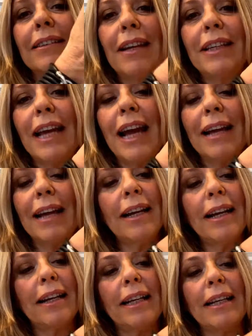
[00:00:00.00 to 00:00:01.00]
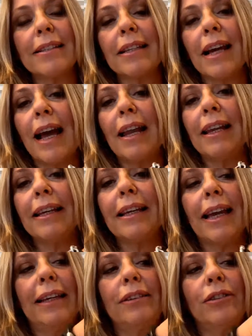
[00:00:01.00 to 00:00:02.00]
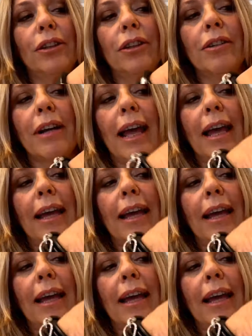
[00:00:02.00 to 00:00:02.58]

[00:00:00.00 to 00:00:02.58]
And the other is alligator.